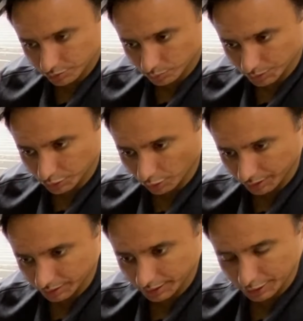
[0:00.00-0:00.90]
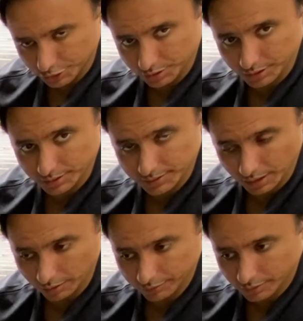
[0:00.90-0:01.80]
regarding the engine
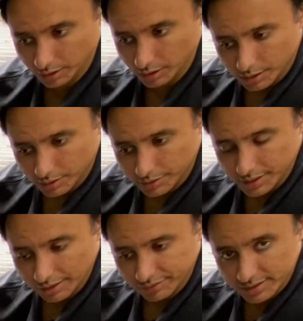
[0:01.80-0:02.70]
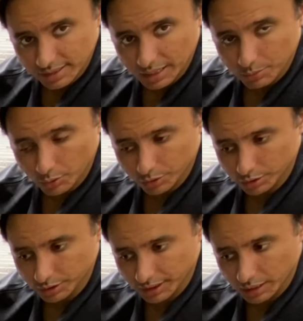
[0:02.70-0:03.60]
itself. The FSI
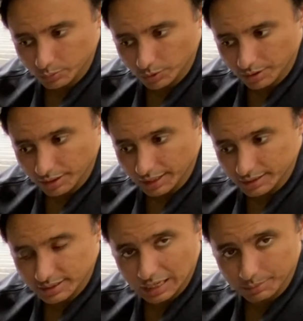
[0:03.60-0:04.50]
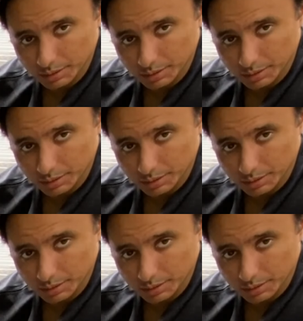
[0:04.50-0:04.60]
motor came with a timing